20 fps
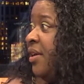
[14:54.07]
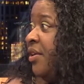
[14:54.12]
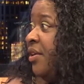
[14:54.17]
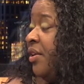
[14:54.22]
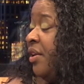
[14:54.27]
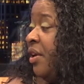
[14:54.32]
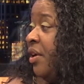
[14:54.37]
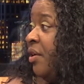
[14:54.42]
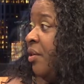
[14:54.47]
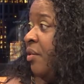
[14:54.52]

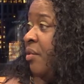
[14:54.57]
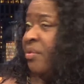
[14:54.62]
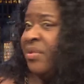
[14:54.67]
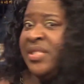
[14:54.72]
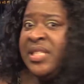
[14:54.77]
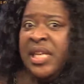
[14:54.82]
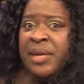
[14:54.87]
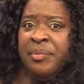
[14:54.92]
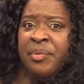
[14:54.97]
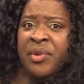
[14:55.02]
You know,
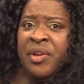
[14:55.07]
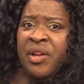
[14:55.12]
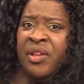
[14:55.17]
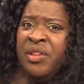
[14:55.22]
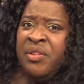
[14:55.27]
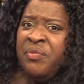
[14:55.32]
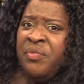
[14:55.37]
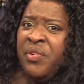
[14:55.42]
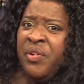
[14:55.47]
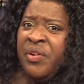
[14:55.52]
sleeping
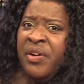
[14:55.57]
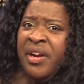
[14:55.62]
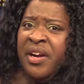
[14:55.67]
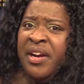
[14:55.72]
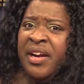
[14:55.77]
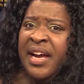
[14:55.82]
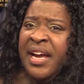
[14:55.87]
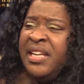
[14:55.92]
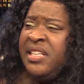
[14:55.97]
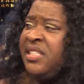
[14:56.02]
on the
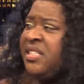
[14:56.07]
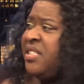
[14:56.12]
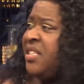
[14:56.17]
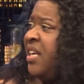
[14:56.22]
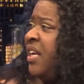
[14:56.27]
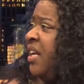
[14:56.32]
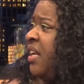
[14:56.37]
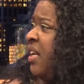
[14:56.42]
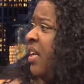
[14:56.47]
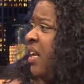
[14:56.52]
floor, I just
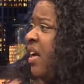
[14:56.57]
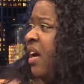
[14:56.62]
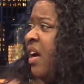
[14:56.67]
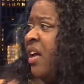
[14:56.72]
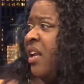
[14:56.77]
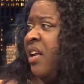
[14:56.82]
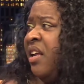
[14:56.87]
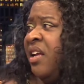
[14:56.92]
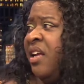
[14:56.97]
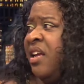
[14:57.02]

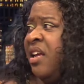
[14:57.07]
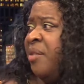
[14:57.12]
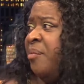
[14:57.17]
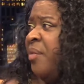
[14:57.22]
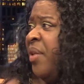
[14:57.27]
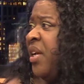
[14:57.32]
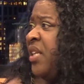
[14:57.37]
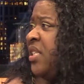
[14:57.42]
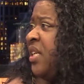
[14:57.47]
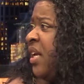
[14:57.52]
cannot
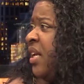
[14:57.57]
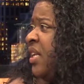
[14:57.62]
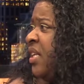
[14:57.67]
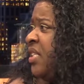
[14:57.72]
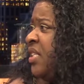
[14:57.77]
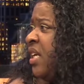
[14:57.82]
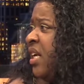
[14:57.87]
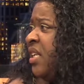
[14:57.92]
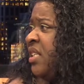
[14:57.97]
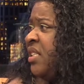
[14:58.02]
imagine any no
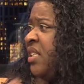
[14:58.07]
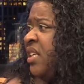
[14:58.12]
child.